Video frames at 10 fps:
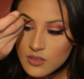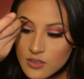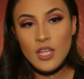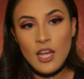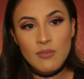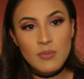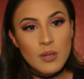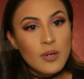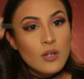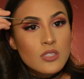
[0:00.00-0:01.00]
I already have my
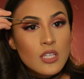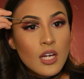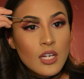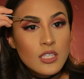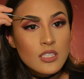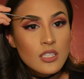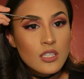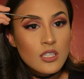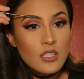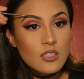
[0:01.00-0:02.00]
brows cut,
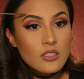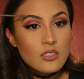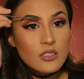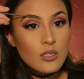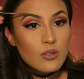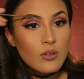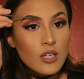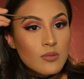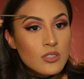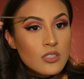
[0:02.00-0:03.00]
so
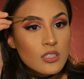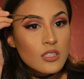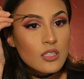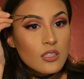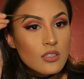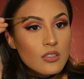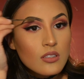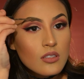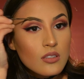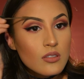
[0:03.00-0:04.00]
I'm just gonna
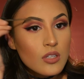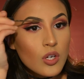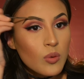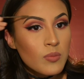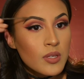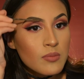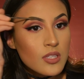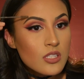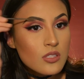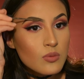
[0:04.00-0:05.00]
comb them
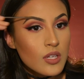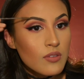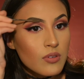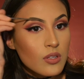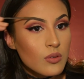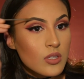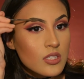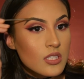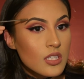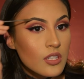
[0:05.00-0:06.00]
this way for the
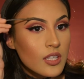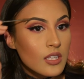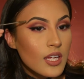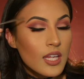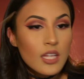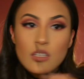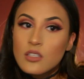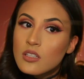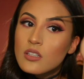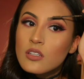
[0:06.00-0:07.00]
ones here at the end.